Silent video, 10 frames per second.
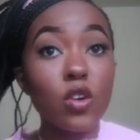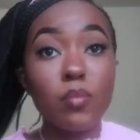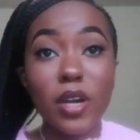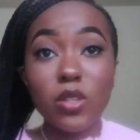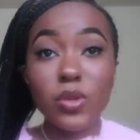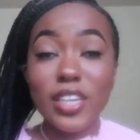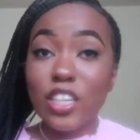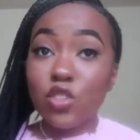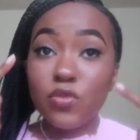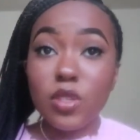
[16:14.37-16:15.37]
Oh, by the way, I
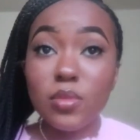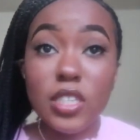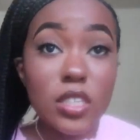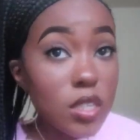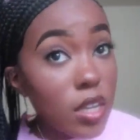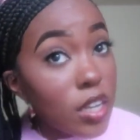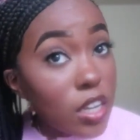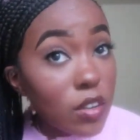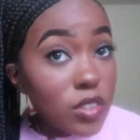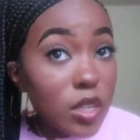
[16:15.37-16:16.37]
just filmed this
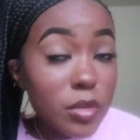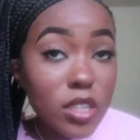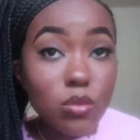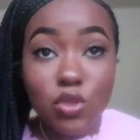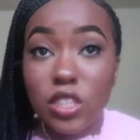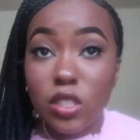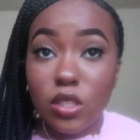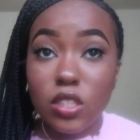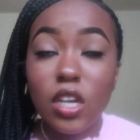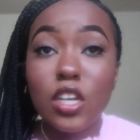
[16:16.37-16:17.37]
everyday makeup routine
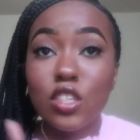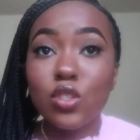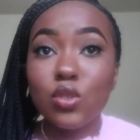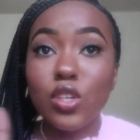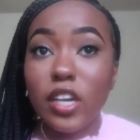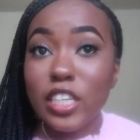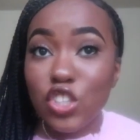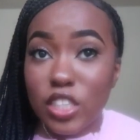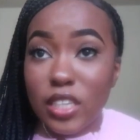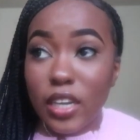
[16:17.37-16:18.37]
look. So y'all need
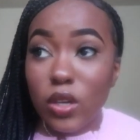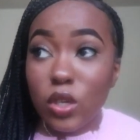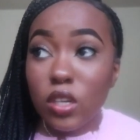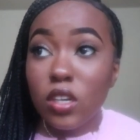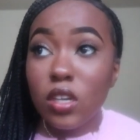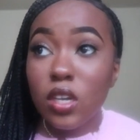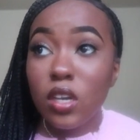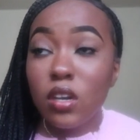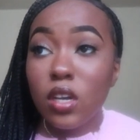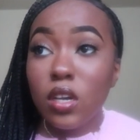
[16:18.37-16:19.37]
to check that out.
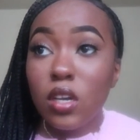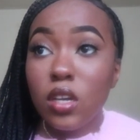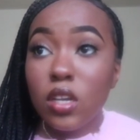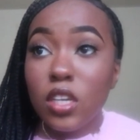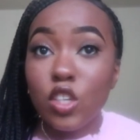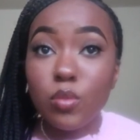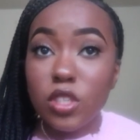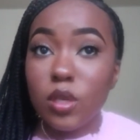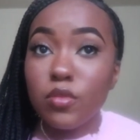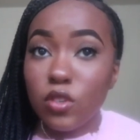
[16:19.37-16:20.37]
It'll
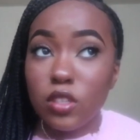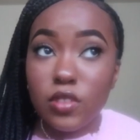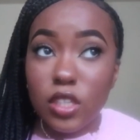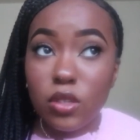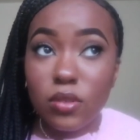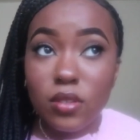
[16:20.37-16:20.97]
be up for this video.